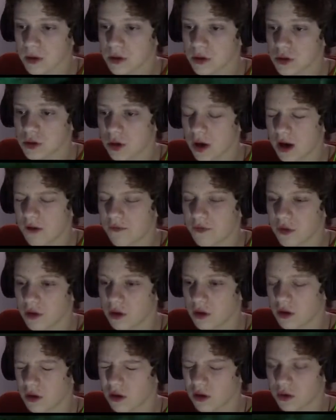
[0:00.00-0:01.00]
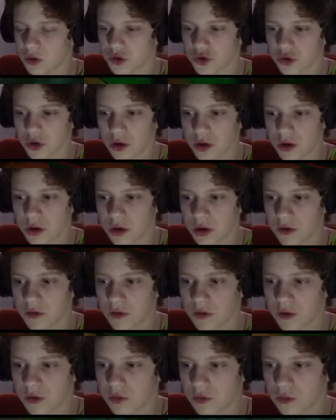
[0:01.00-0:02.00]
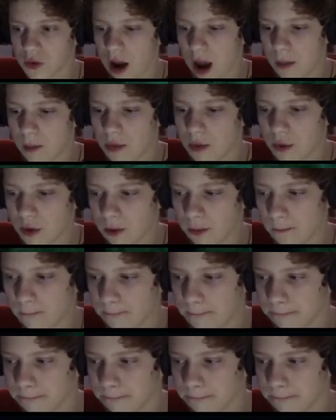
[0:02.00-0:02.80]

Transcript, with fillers: so I have the drill and the grapple.